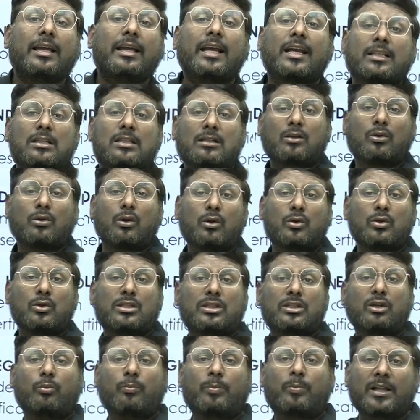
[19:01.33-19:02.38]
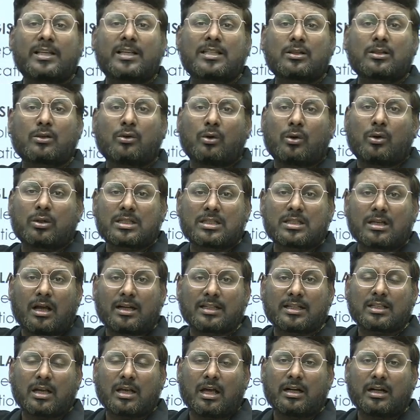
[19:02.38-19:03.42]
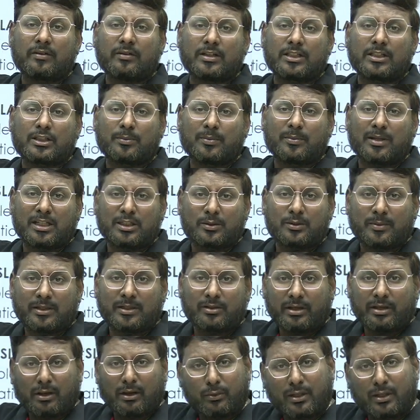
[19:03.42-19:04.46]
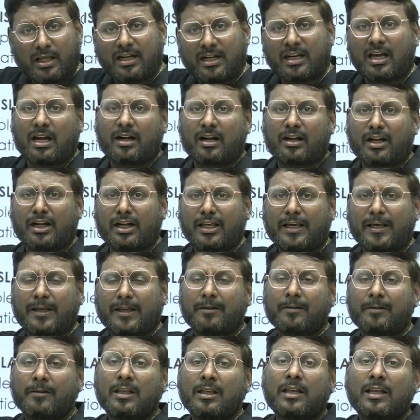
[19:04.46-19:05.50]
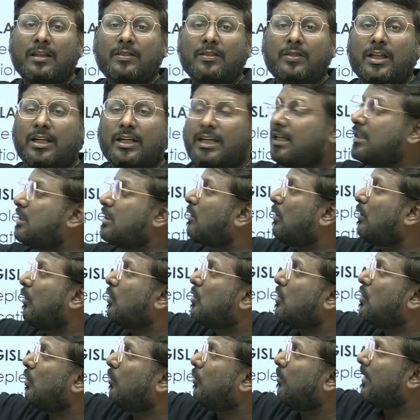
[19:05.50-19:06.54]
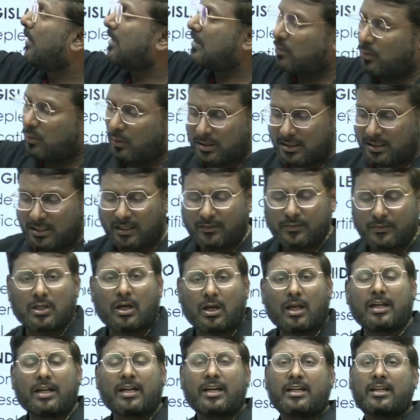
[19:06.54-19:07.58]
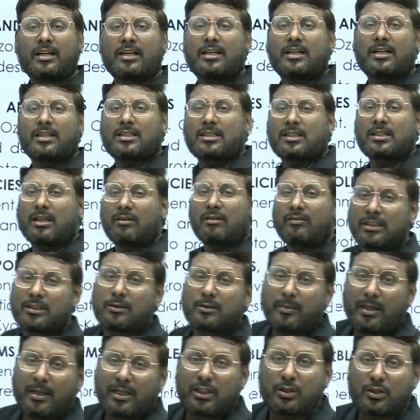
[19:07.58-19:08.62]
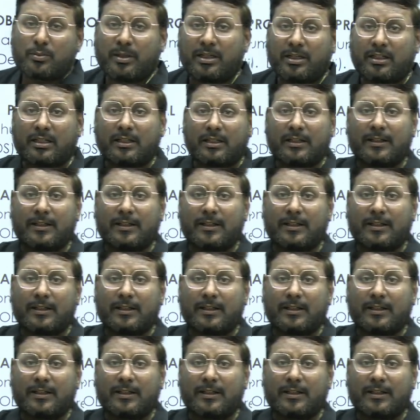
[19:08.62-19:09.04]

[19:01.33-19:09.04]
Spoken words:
Exclusive plus course on solid waste management we have done already. That exclusive plus course of solid and industrial waste management,